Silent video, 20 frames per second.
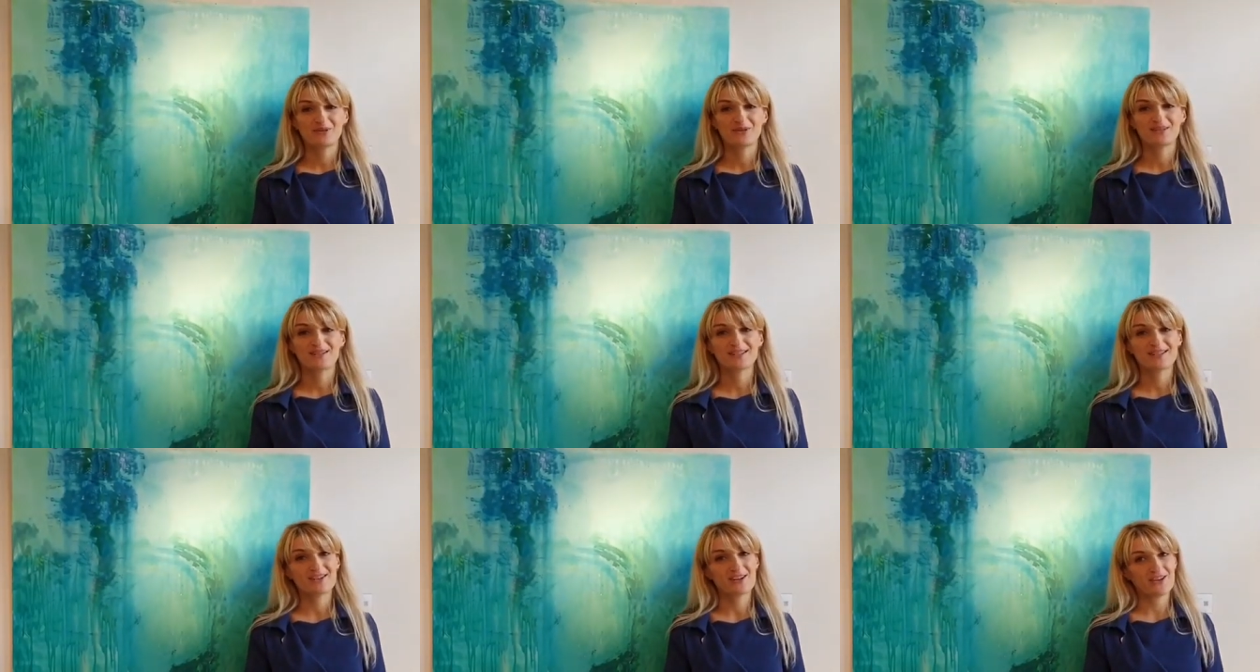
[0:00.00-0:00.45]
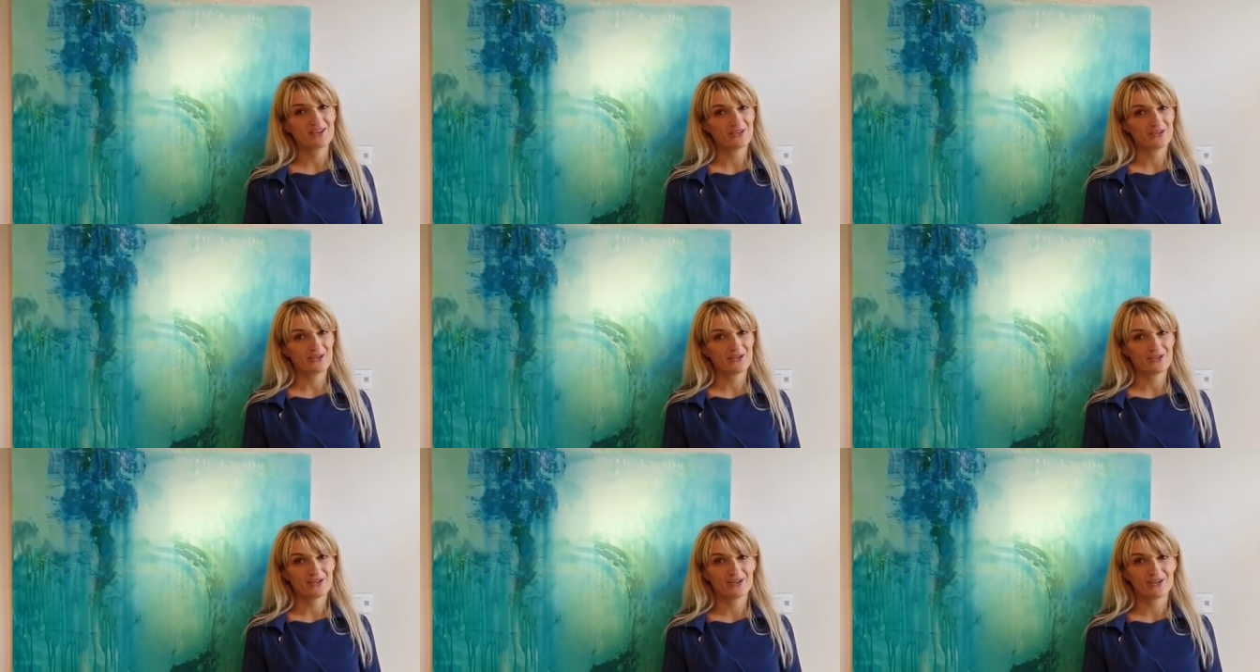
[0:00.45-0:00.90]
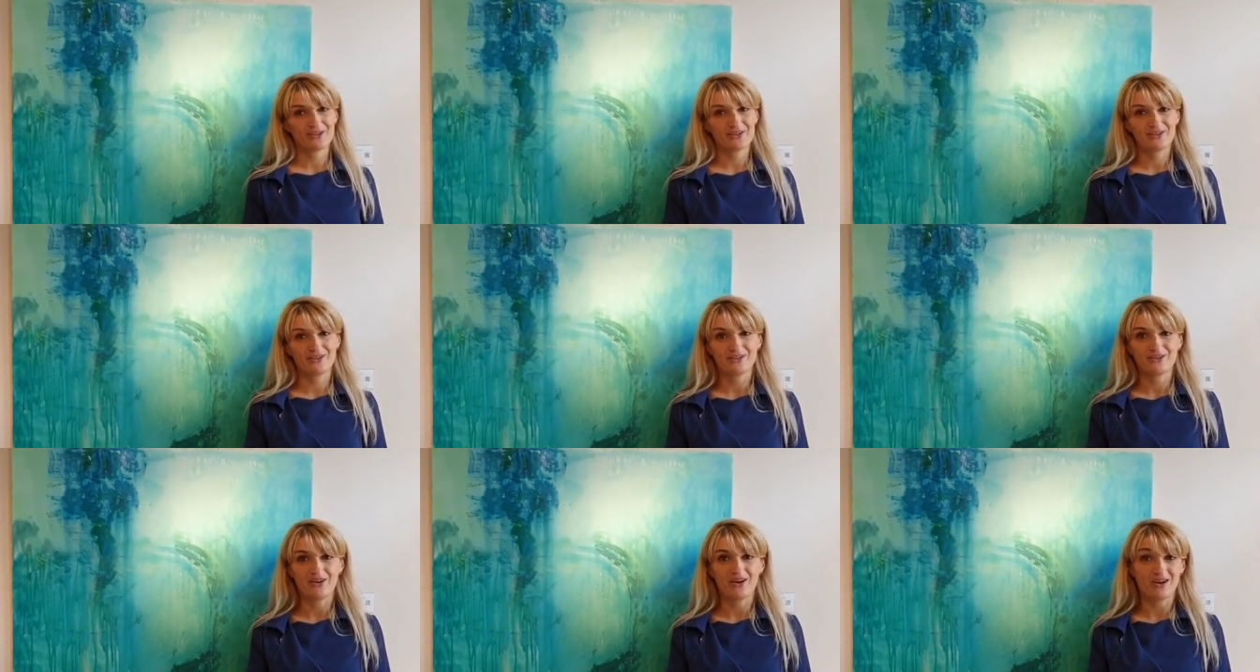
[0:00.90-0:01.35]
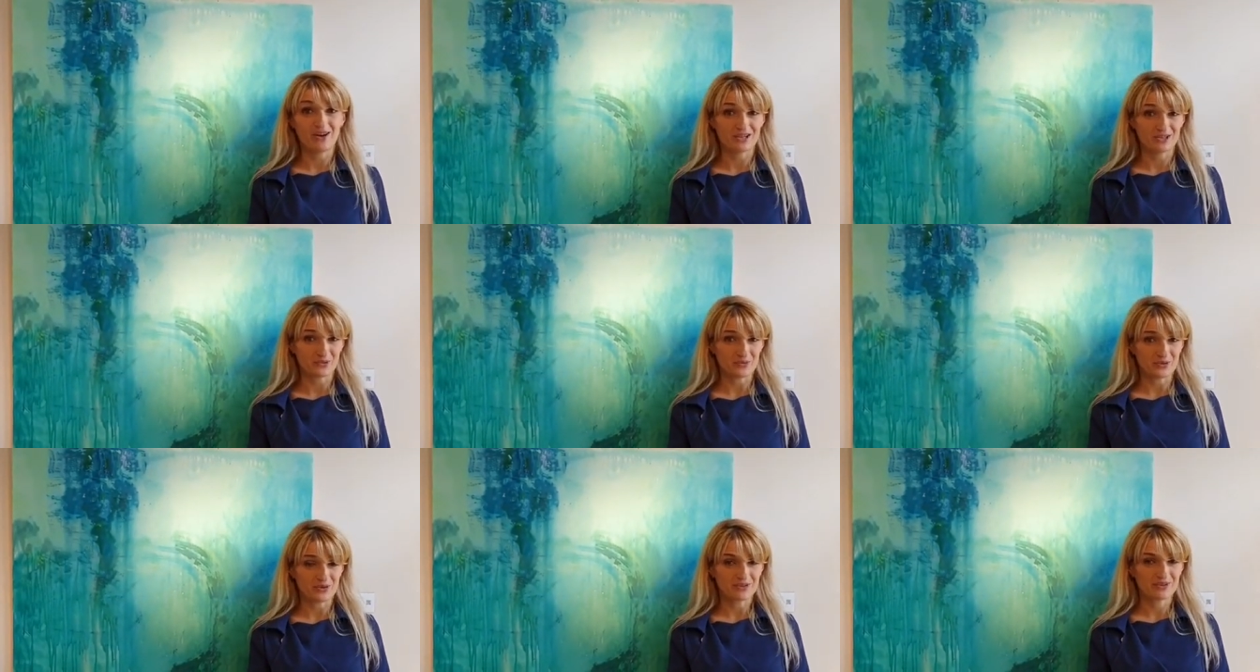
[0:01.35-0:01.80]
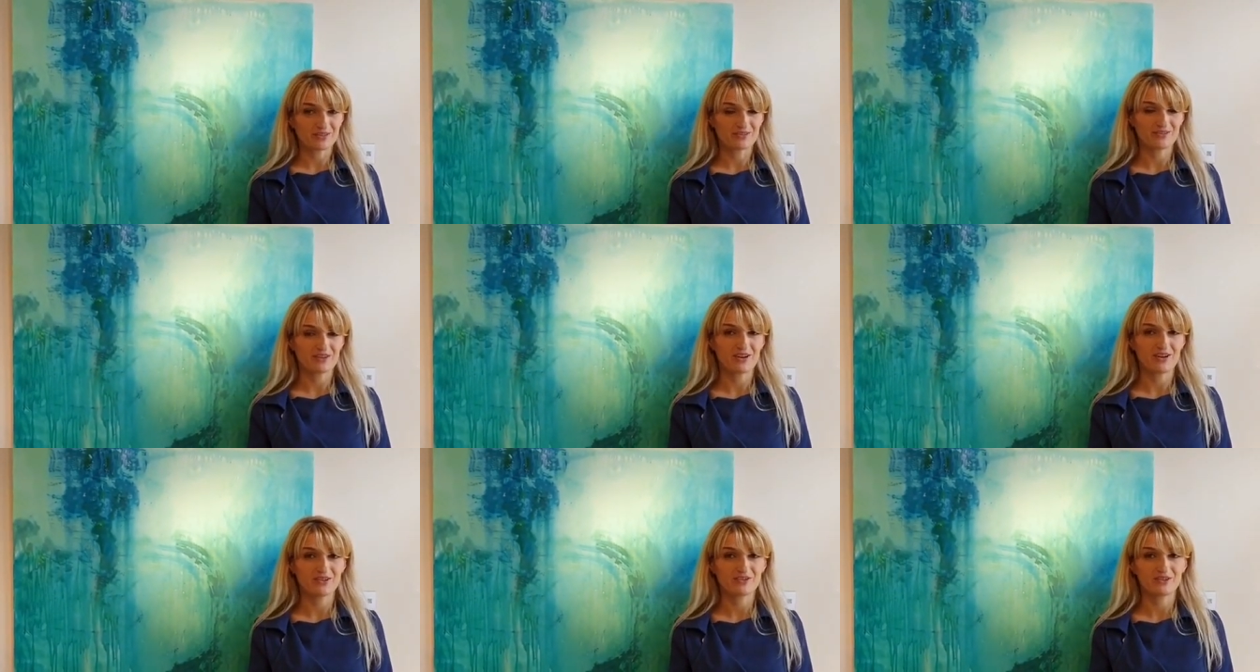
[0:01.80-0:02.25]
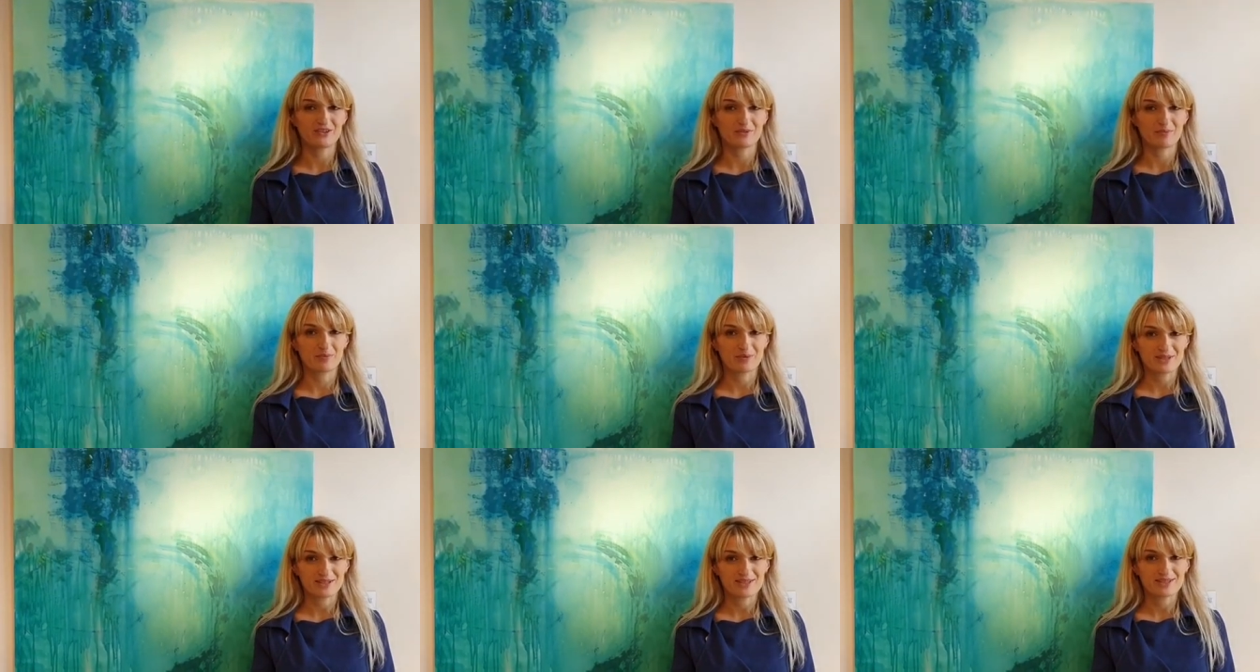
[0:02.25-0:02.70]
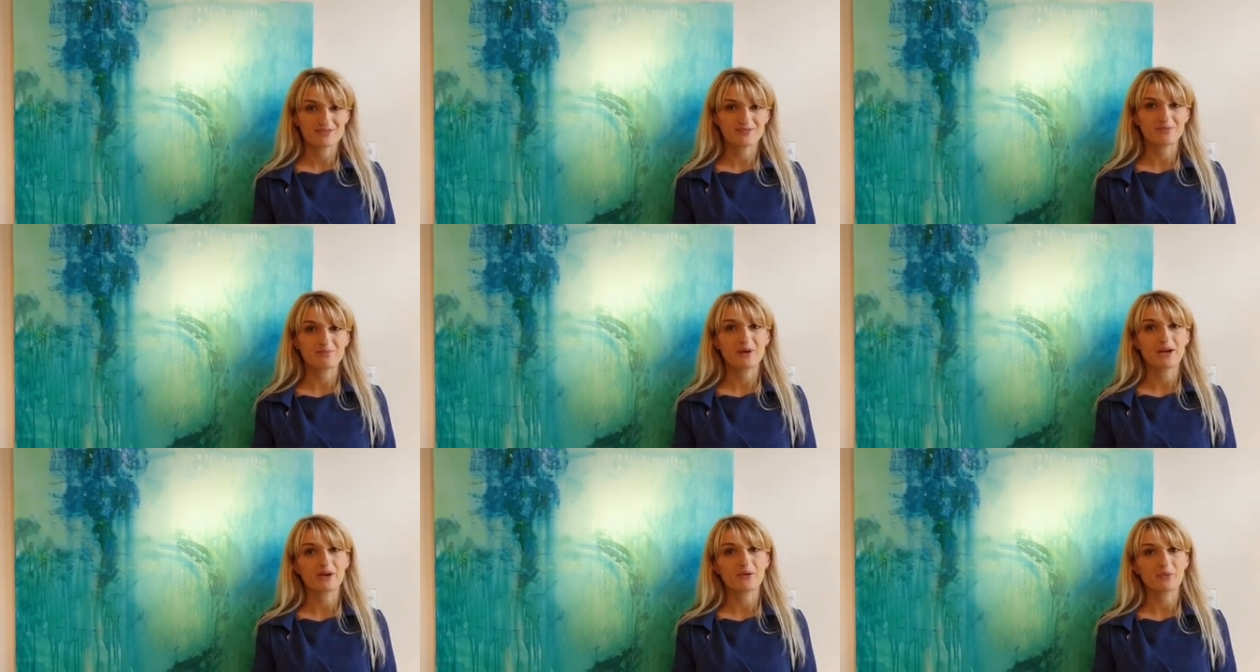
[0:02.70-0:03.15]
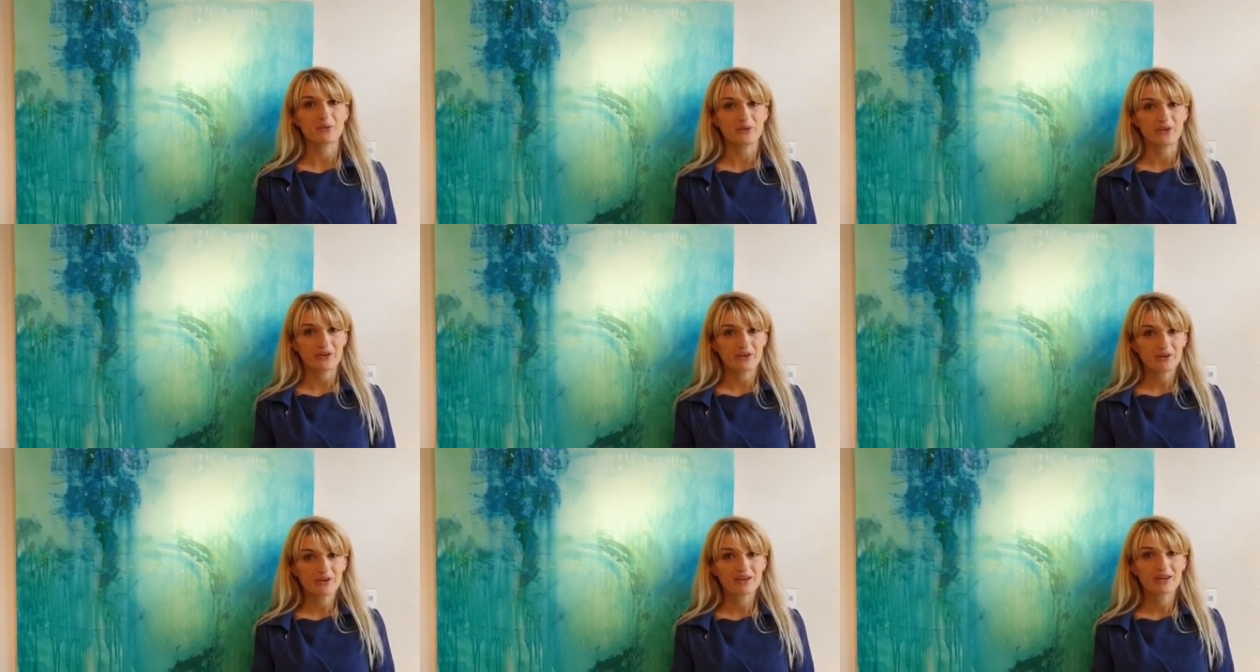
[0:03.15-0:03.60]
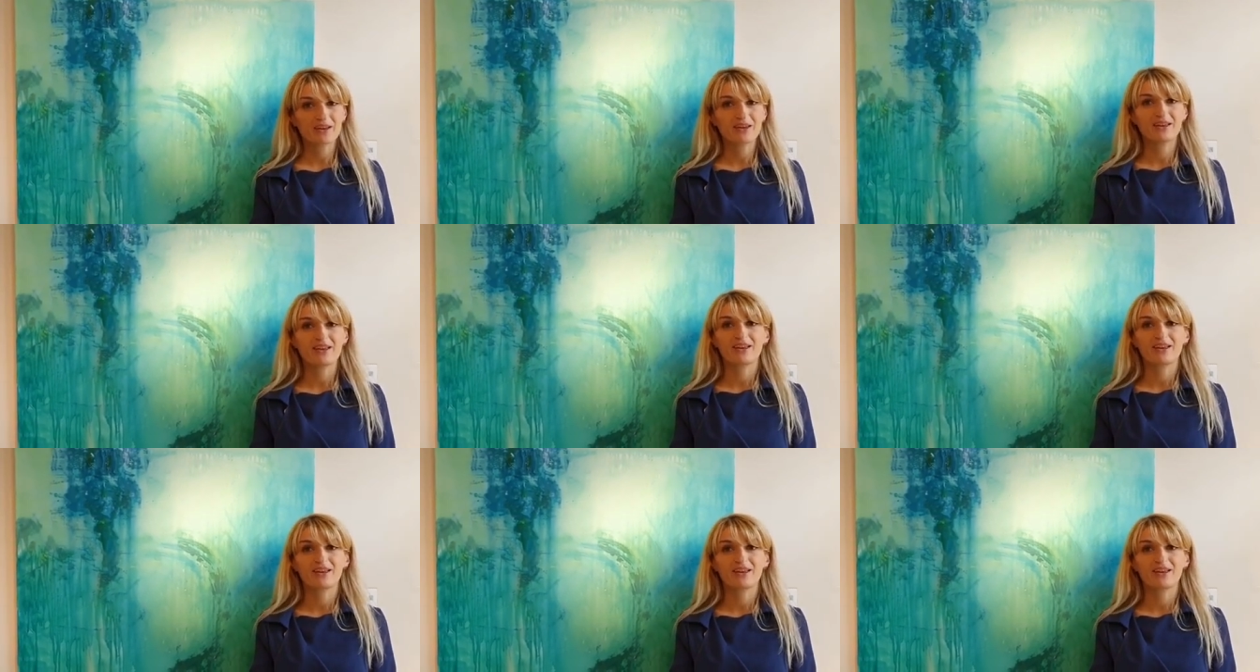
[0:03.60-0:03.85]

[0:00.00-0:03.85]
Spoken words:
is another artwork, is another piece of my work,